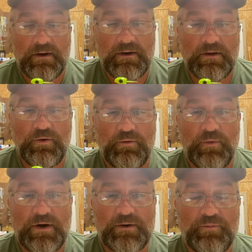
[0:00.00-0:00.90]
Hello and
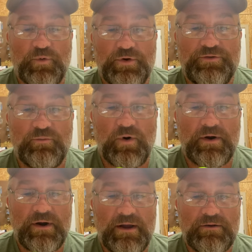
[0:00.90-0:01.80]
welcome to Woods and
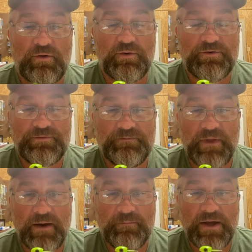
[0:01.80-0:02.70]
Water Outdoors.
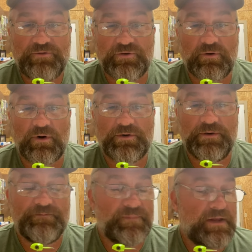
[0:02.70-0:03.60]
I'm Patrick
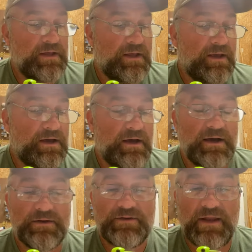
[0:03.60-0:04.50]
Corcoran.
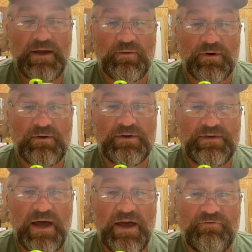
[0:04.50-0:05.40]
Uh, today we're going to
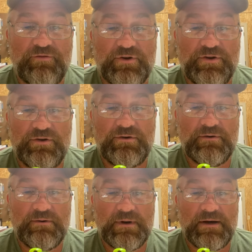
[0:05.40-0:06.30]
tie for
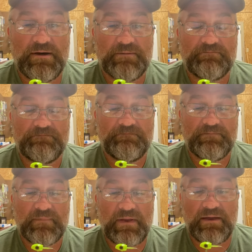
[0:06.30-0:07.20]
you um,
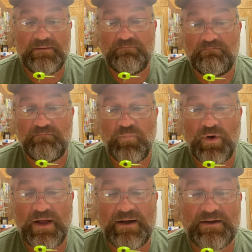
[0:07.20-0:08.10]
uh,
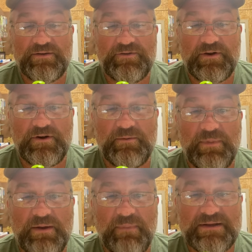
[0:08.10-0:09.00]
what I consider to
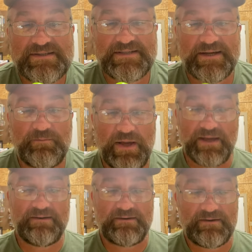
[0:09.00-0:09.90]
be my stick
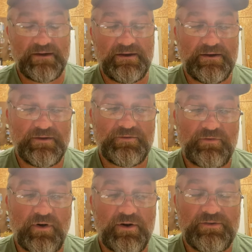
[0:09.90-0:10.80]
bait uh, as
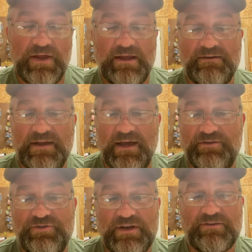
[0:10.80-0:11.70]
far as hand-tied
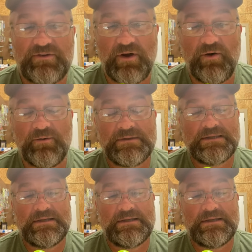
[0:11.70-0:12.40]
jigs go.